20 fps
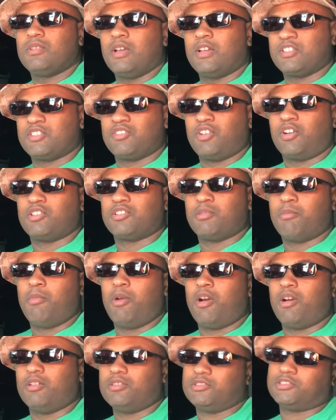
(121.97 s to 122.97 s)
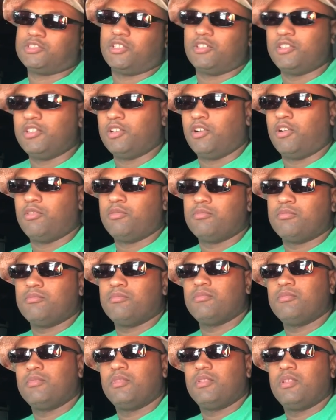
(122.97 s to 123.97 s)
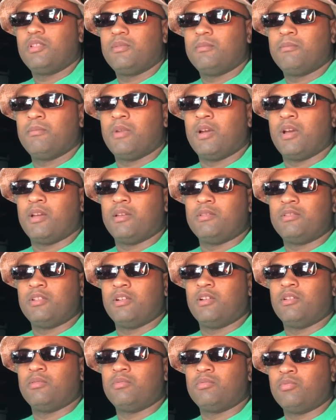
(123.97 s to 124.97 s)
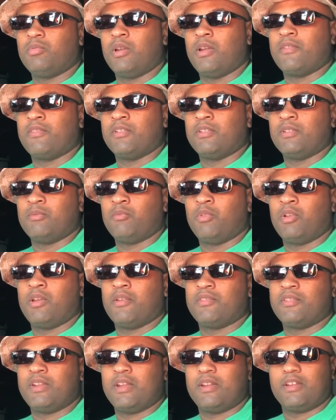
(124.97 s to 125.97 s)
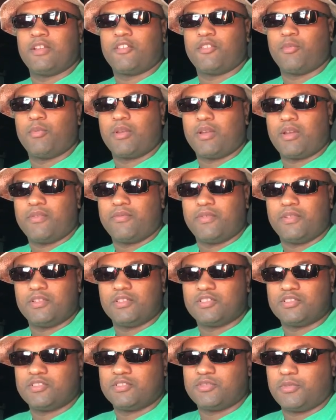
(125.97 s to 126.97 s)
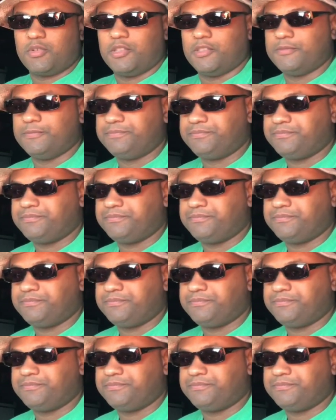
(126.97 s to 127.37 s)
I start tomorrow, so by whatever day next week I finish this run.